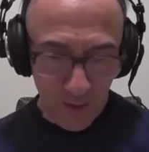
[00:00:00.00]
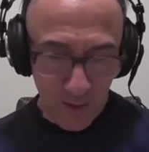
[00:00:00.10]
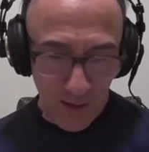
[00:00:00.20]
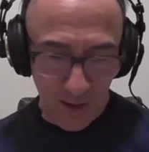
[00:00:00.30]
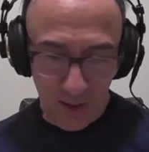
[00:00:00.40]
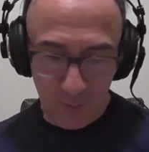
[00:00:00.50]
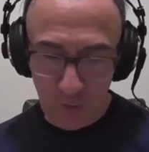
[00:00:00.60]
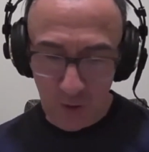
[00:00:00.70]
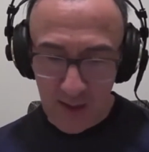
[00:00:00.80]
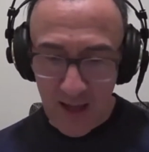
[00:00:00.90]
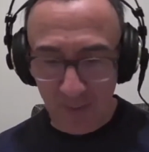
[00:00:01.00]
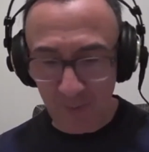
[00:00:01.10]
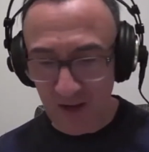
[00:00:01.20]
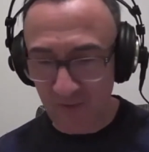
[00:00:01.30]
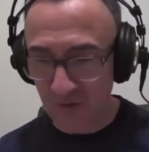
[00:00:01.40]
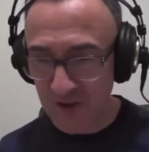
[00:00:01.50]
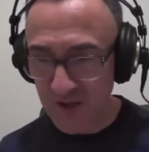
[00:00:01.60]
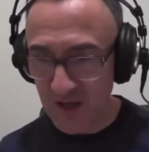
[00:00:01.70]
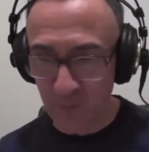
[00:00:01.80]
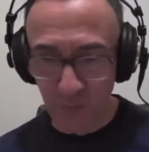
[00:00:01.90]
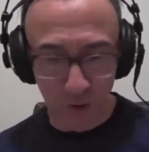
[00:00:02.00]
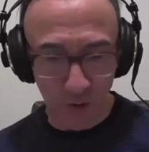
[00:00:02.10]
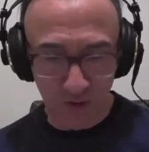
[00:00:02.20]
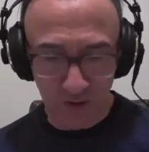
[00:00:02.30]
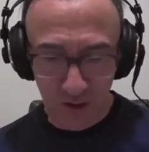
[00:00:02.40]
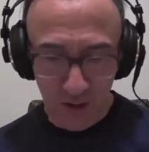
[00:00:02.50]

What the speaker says: And I'm really happy for Steve Bruce